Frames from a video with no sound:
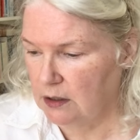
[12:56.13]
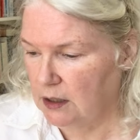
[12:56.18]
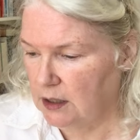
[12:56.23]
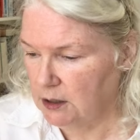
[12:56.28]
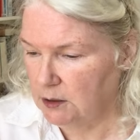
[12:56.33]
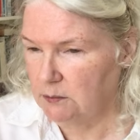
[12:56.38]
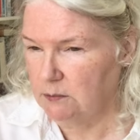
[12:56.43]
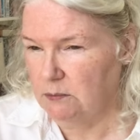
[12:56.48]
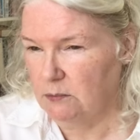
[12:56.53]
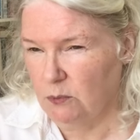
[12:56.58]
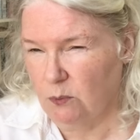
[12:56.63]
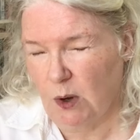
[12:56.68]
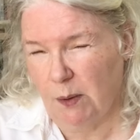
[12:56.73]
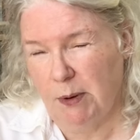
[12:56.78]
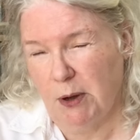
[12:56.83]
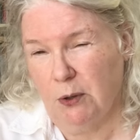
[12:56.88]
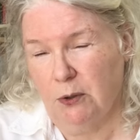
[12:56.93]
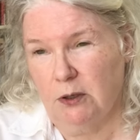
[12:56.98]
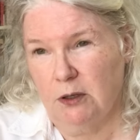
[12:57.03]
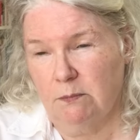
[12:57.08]
um,
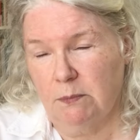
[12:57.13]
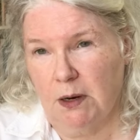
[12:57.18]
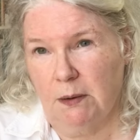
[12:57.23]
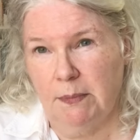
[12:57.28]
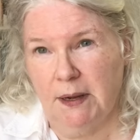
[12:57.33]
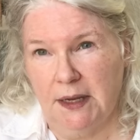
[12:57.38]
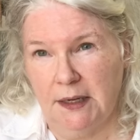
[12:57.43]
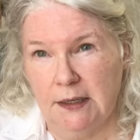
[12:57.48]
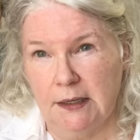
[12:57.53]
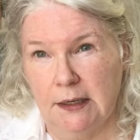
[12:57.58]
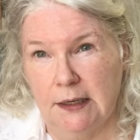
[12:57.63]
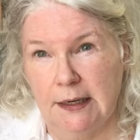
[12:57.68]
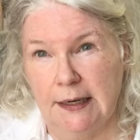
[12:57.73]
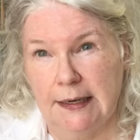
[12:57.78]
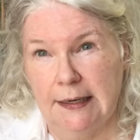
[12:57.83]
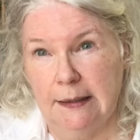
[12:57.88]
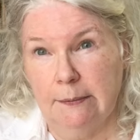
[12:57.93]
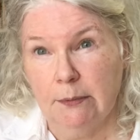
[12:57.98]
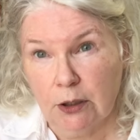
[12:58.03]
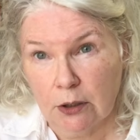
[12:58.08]
about Barbadian
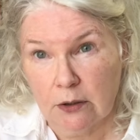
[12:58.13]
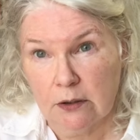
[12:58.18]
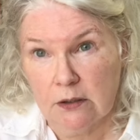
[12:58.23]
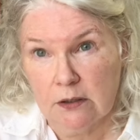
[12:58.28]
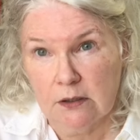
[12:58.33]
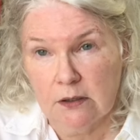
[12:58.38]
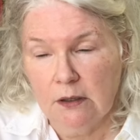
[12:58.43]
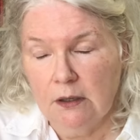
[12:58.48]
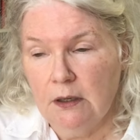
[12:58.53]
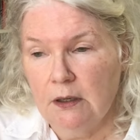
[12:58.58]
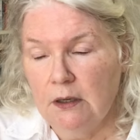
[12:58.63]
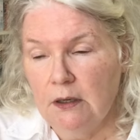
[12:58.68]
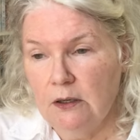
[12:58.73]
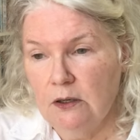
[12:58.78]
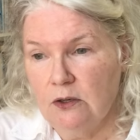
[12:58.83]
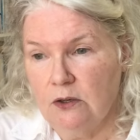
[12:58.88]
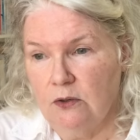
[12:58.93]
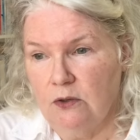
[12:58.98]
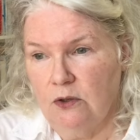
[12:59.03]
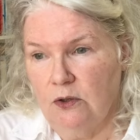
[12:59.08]
immigrants
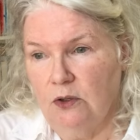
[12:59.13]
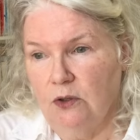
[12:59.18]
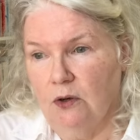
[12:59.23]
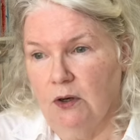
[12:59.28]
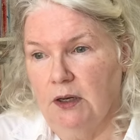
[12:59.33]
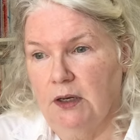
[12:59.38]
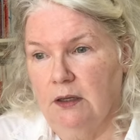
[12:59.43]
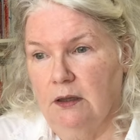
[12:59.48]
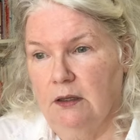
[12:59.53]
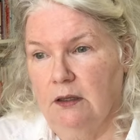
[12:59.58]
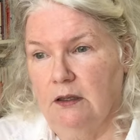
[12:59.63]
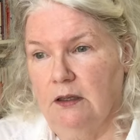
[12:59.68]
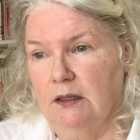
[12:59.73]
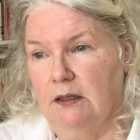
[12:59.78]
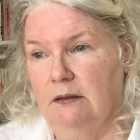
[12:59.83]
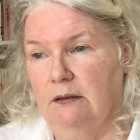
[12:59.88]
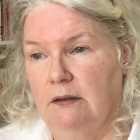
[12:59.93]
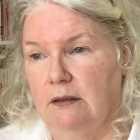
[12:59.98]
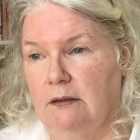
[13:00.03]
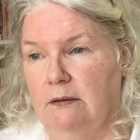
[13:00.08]
to New York in
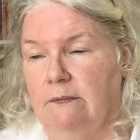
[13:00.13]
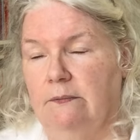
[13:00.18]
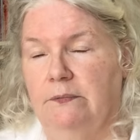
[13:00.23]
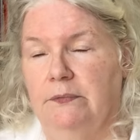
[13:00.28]
the, the,